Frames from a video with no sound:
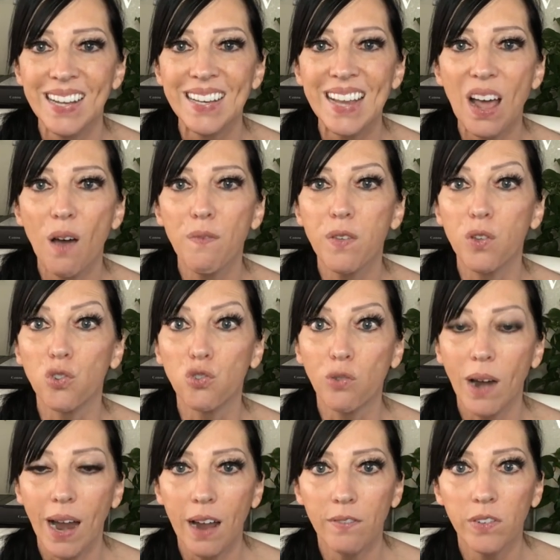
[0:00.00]
Now, if you
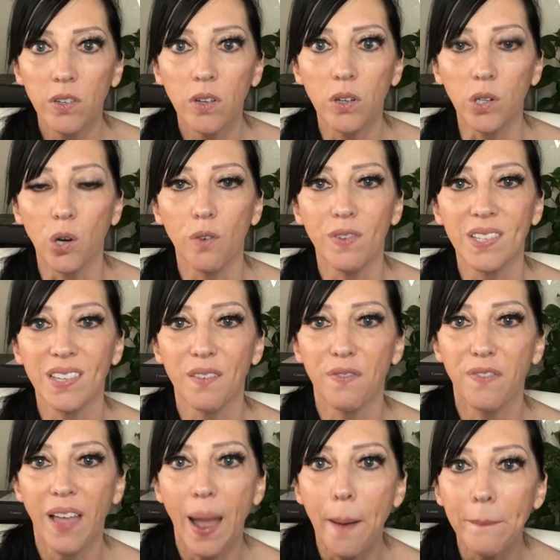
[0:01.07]
travel or go visit
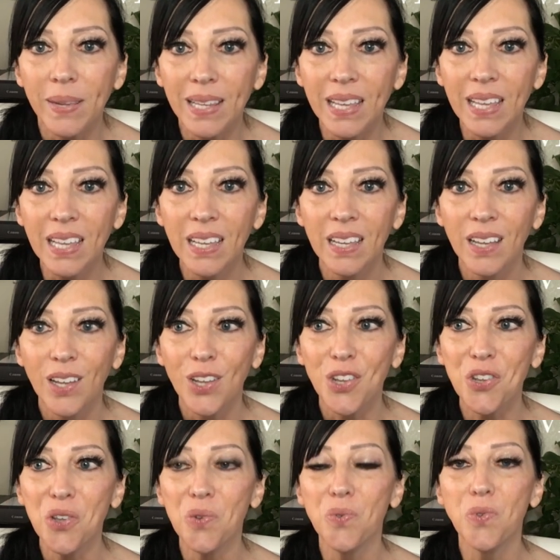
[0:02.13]
family,
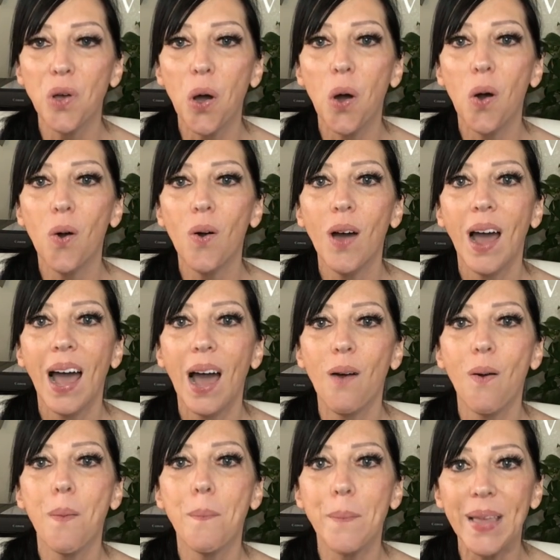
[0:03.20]
you know
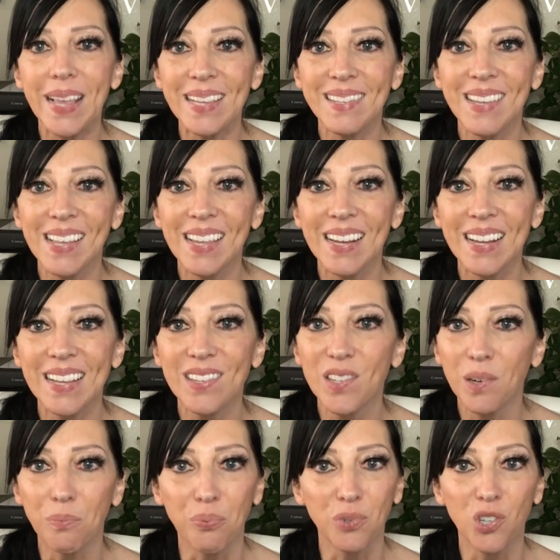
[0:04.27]
how amazing it is
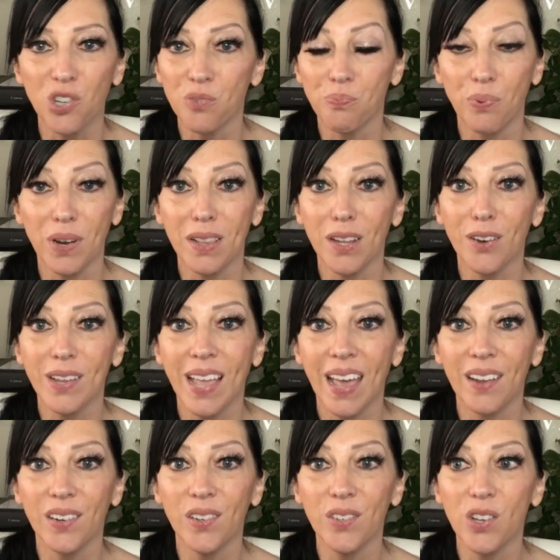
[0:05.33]
to just bring their
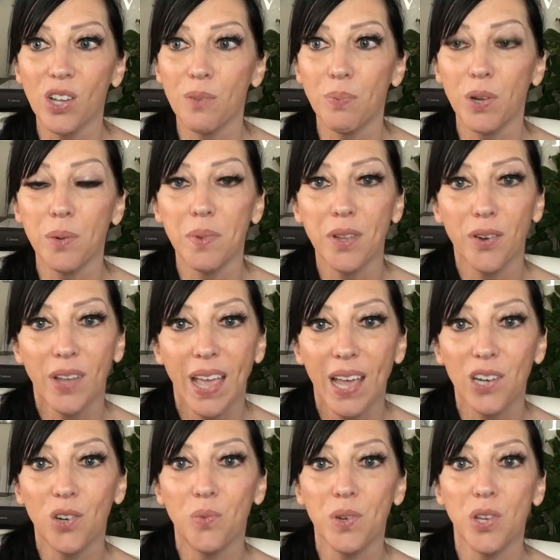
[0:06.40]
kennel, and you can put them in their
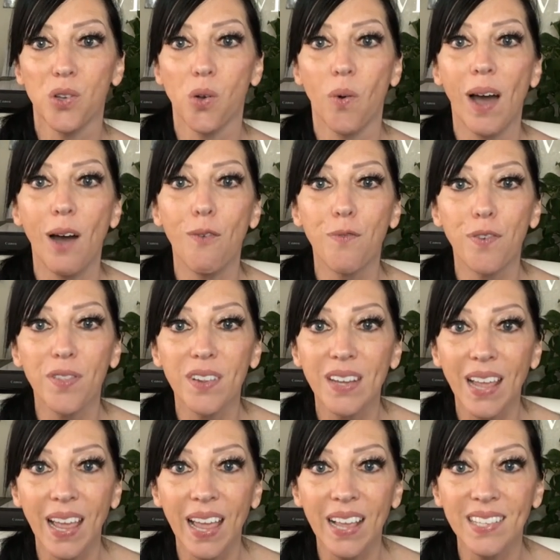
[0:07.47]
kennel when you go out for the
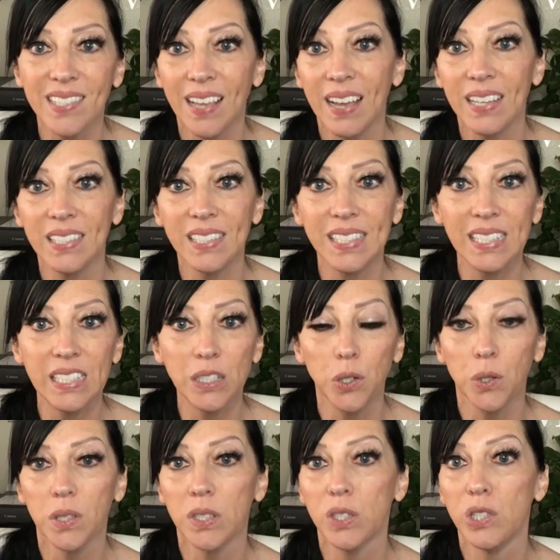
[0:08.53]
day, sightseeing,
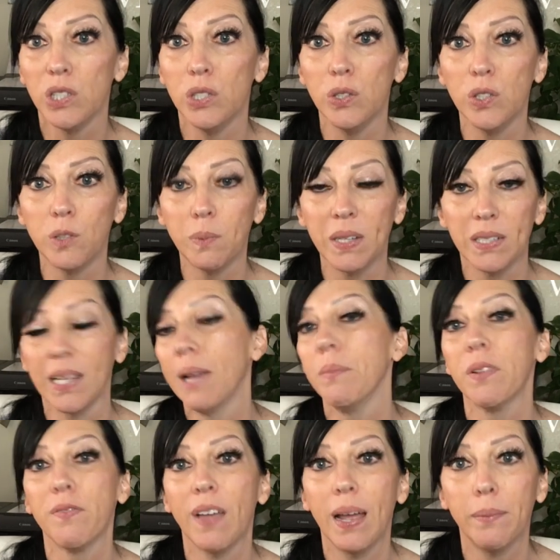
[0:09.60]
go to the zoo, spend time
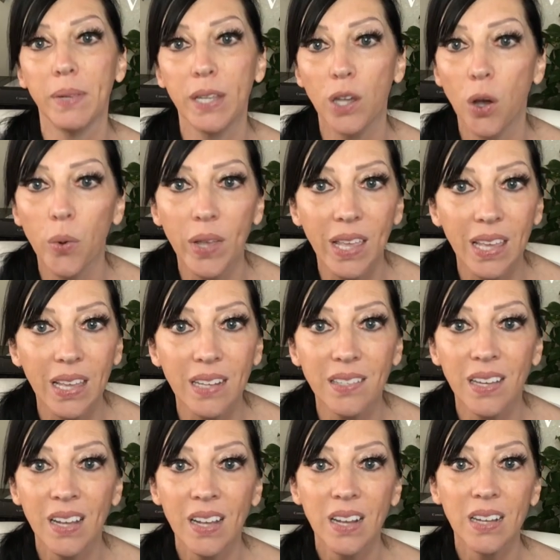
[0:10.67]
with family, go eat,
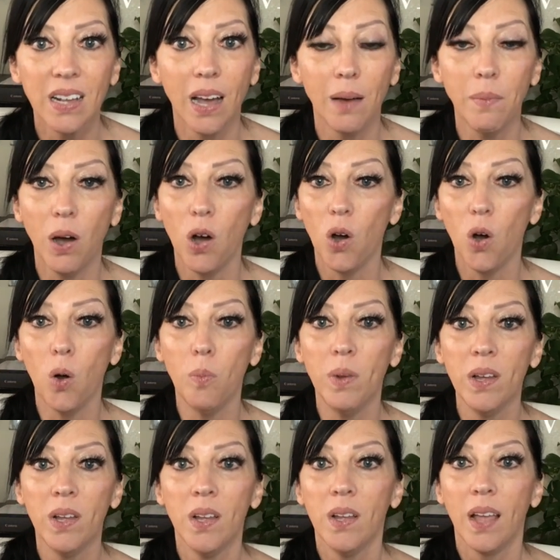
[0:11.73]
come home.
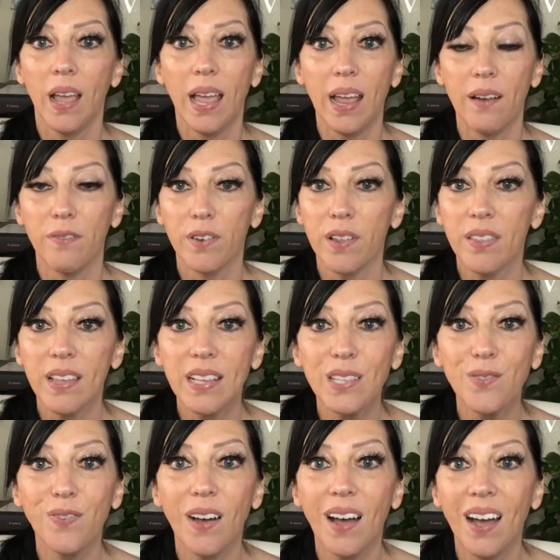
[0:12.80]

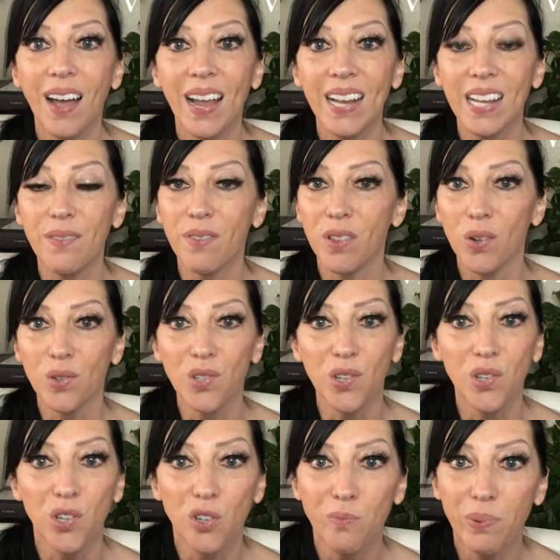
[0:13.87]
Everything's fine, even though it's a
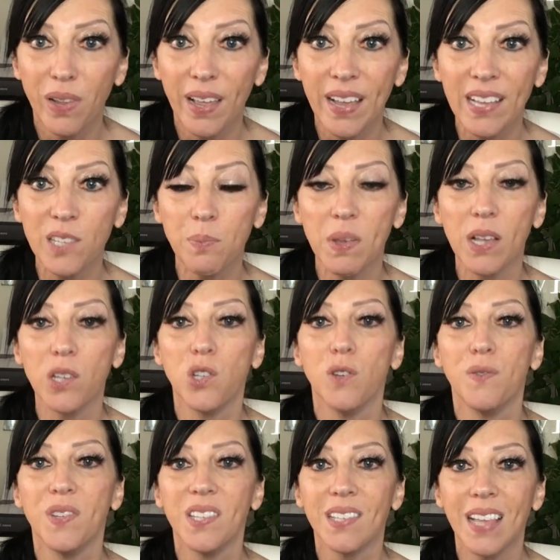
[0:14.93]
new place, because
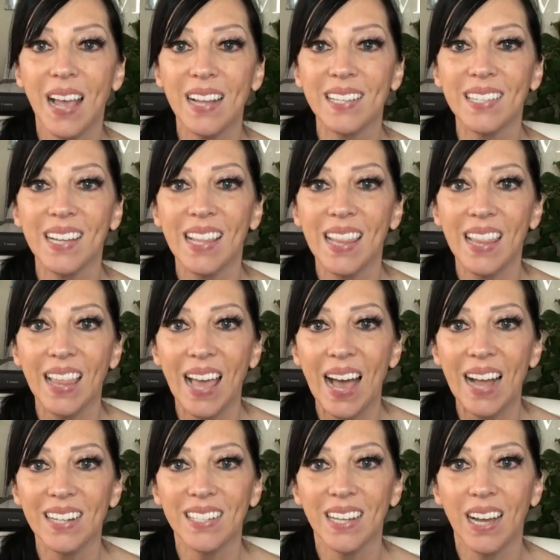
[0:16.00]
you've set
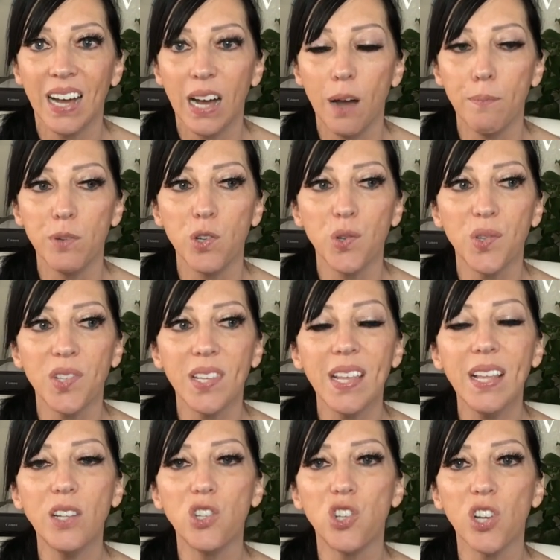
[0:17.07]
that up. Do you
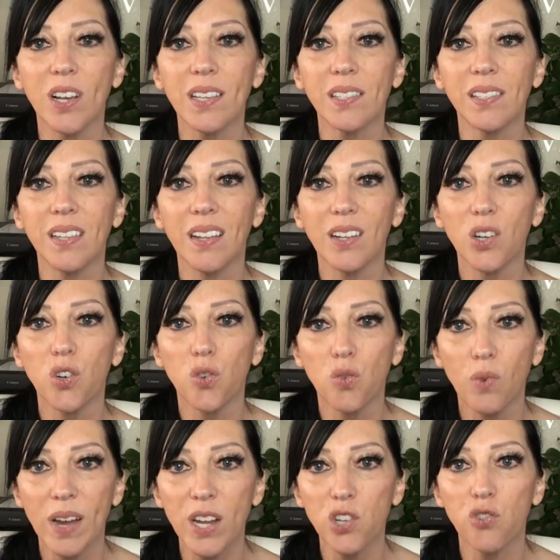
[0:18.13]
see, just
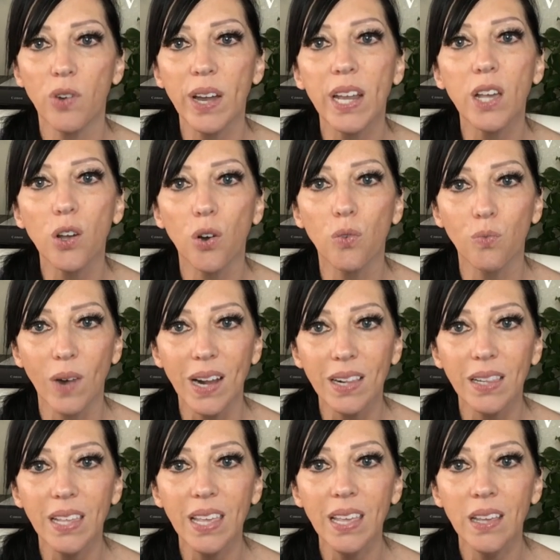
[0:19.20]
crate training
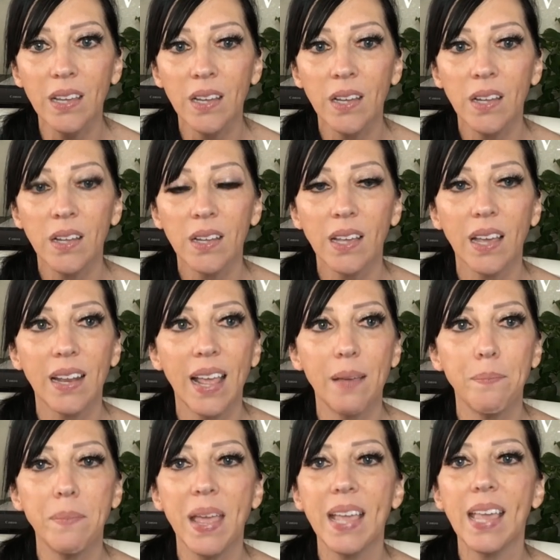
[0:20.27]
correctly can
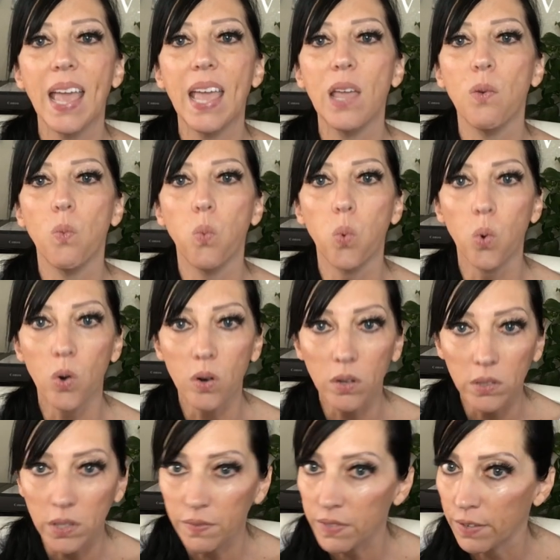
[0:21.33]
make a
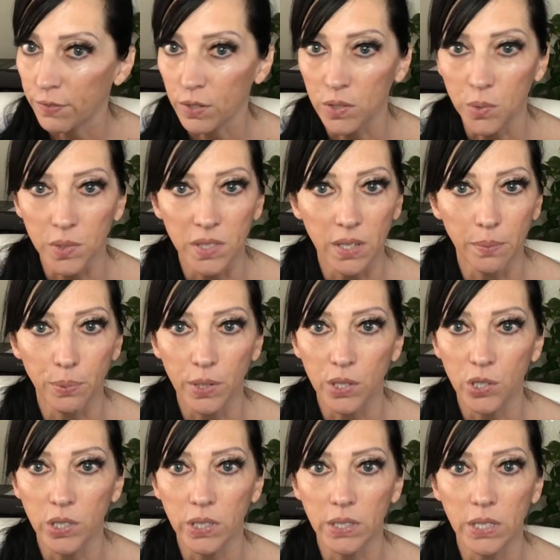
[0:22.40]
world of difference with
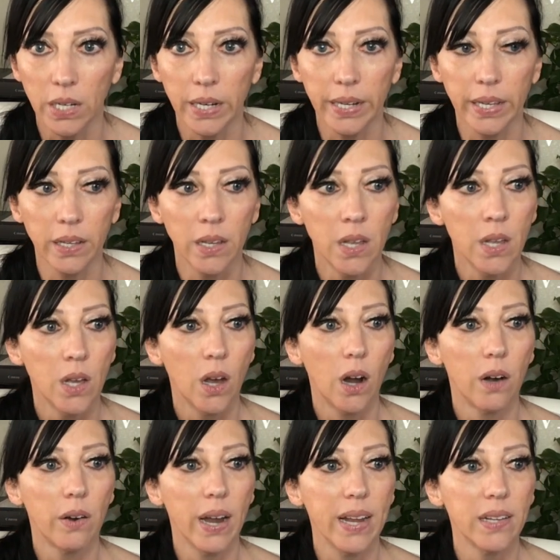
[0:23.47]
separation anxiety.
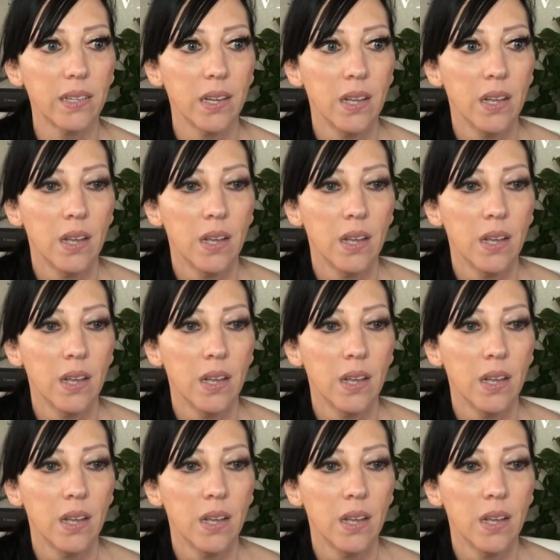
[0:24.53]
All right.